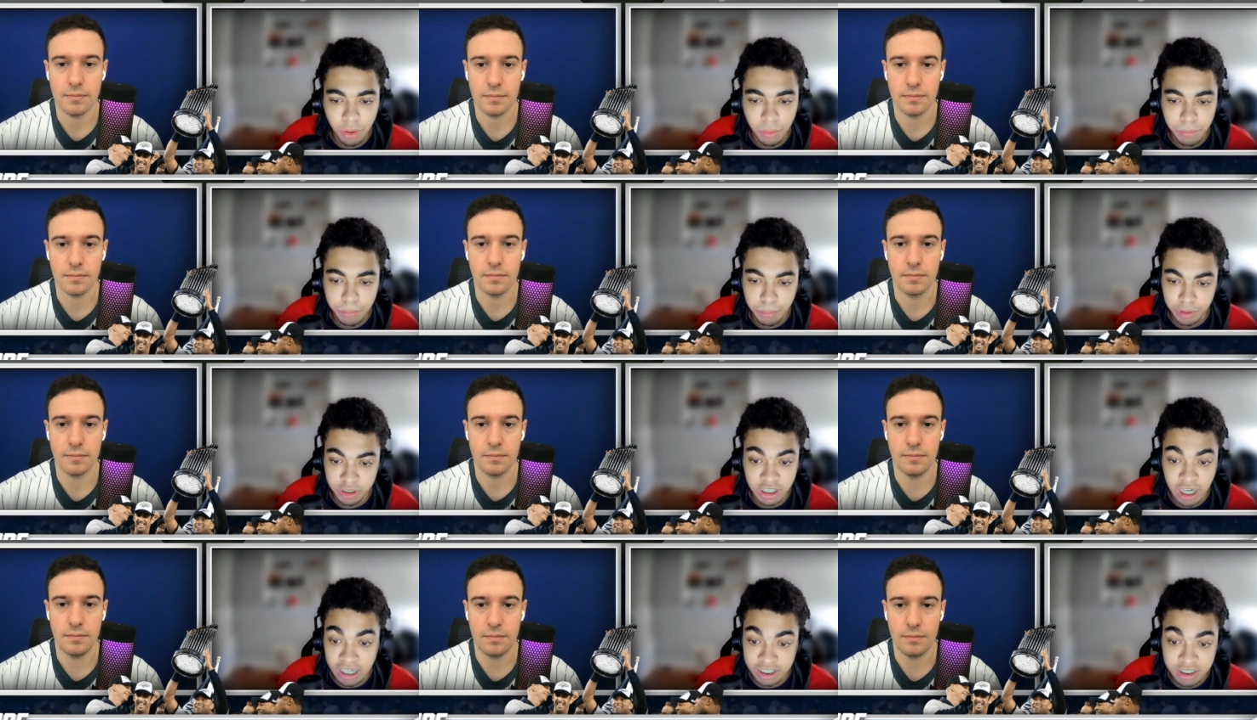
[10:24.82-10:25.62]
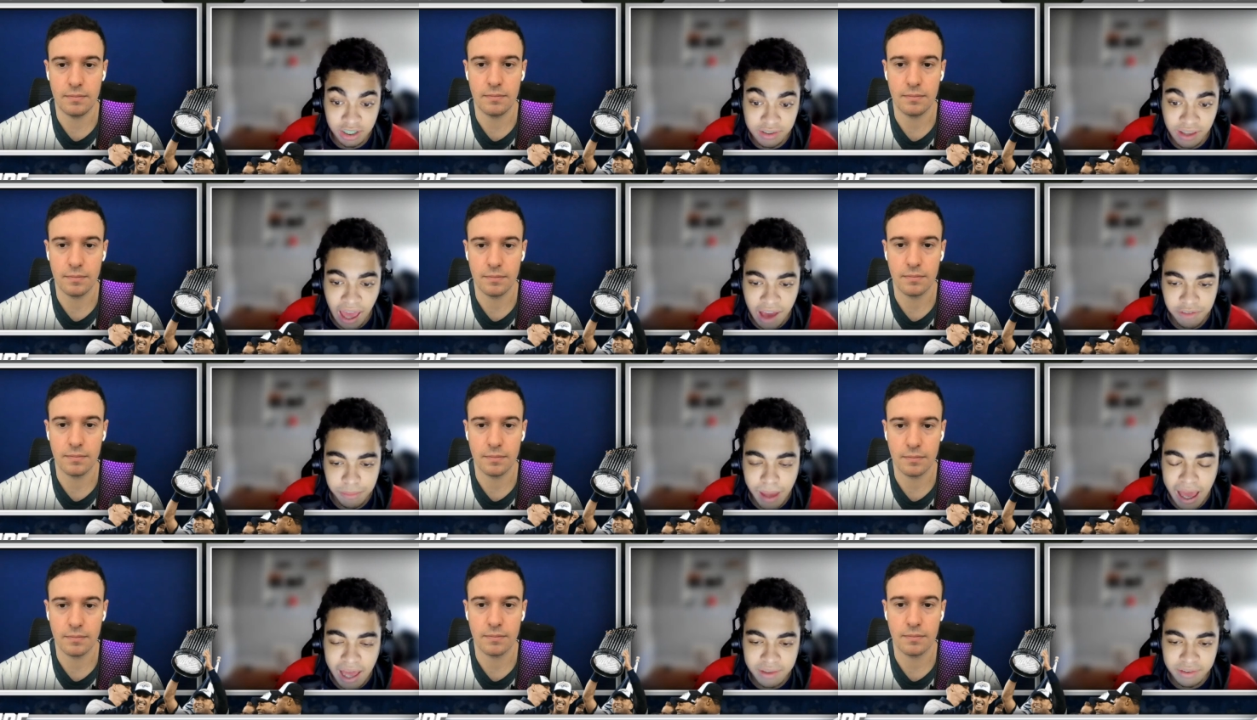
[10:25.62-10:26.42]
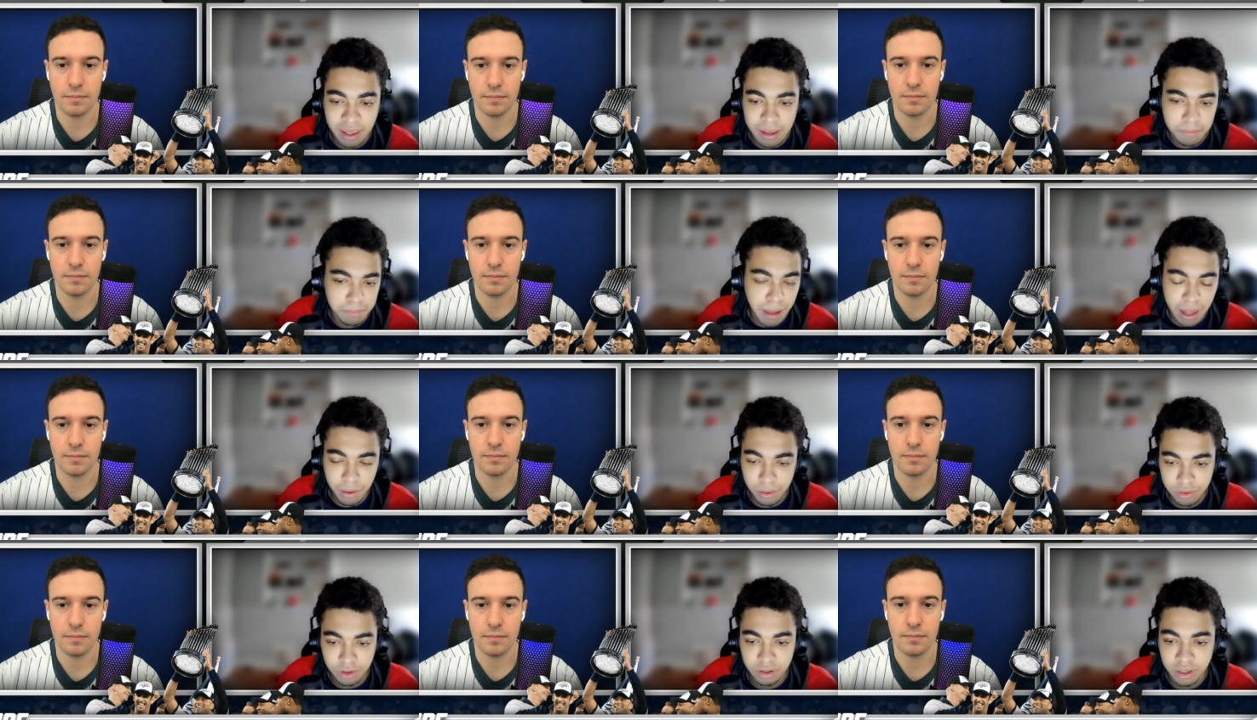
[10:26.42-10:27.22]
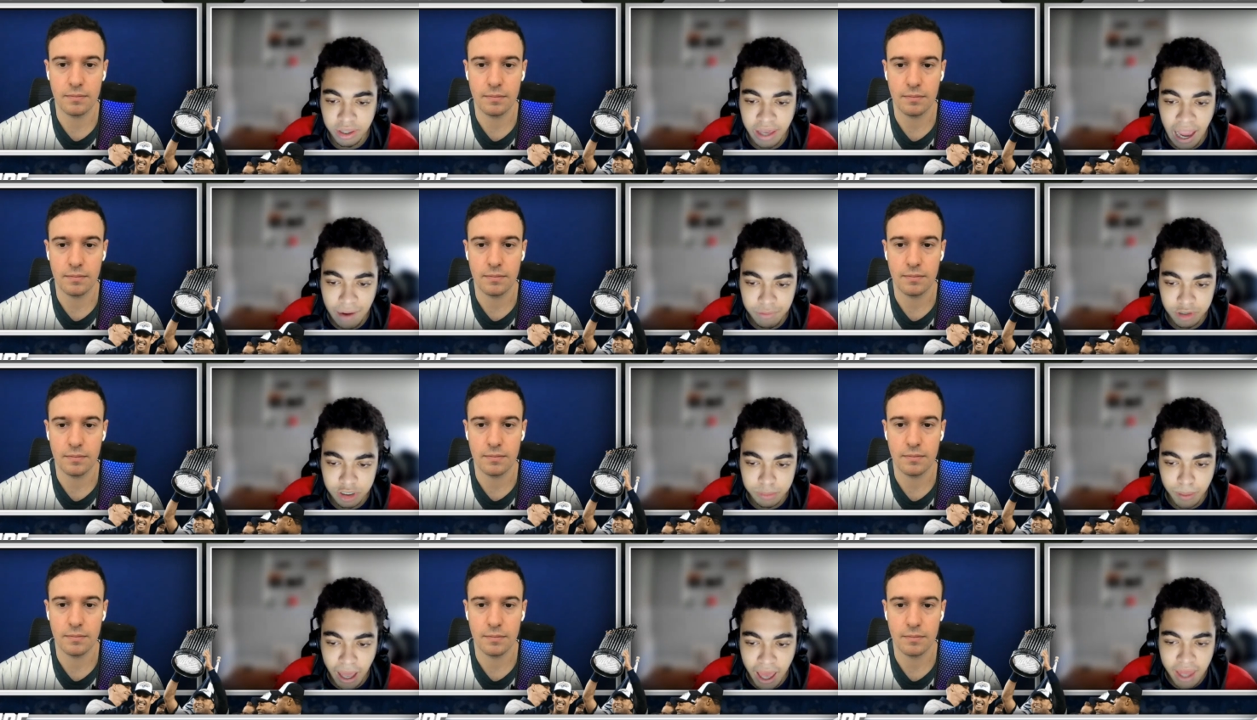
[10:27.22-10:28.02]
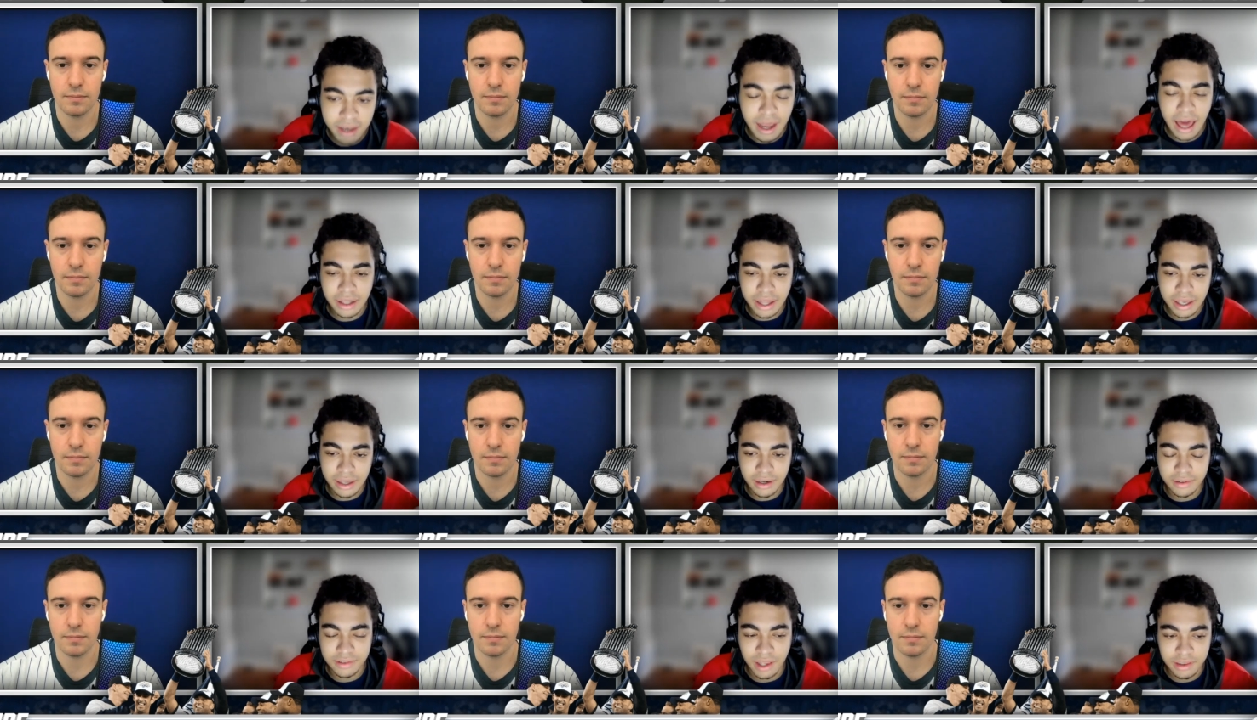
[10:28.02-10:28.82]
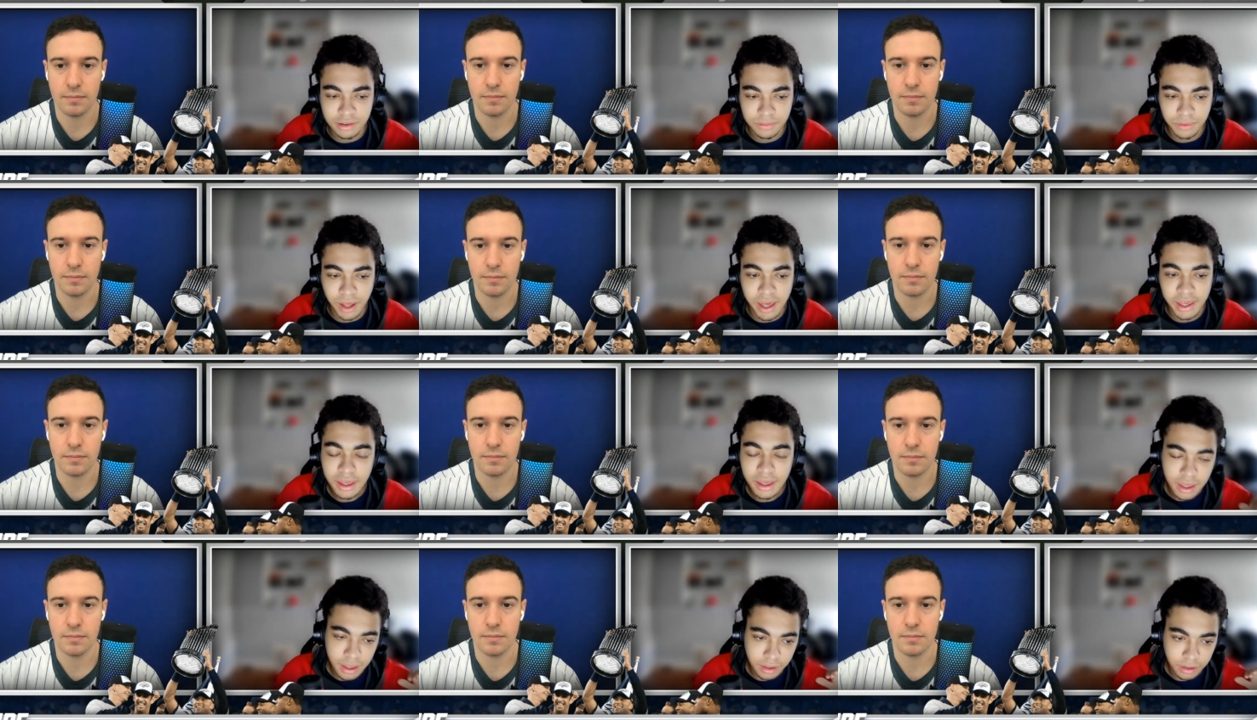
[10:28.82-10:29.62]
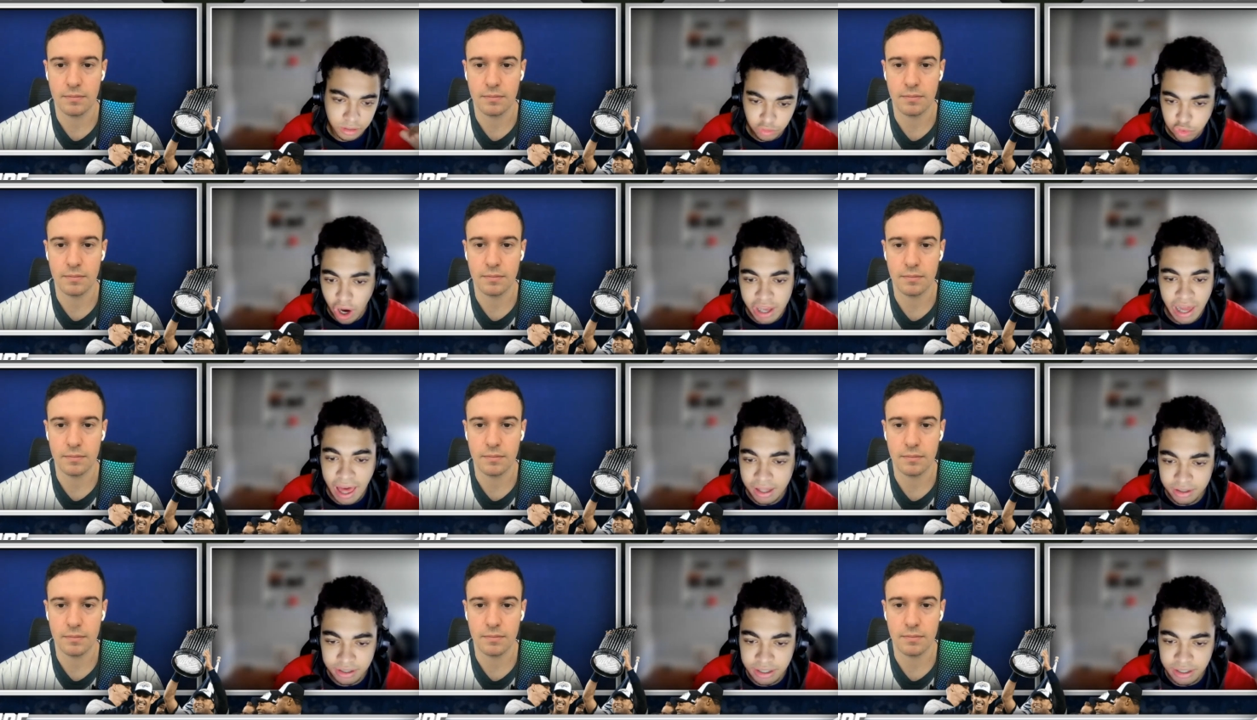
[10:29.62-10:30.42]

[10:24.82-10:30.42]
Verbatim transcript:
Speaker 1: projections have him as a better than league average bat, and not like in the sense of like right at league